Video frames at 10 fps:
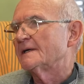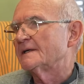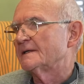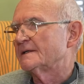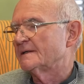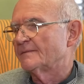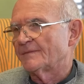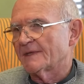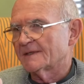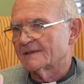
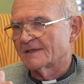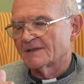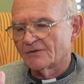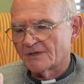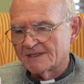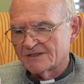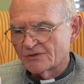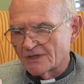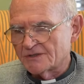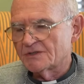a great
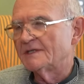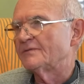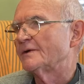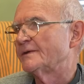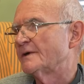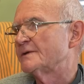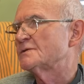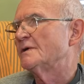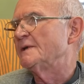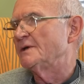tragedy for those
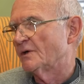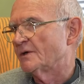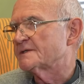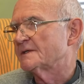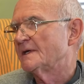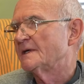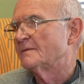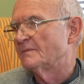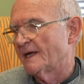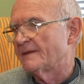who have been hurt
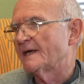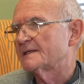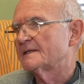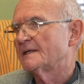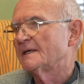by that.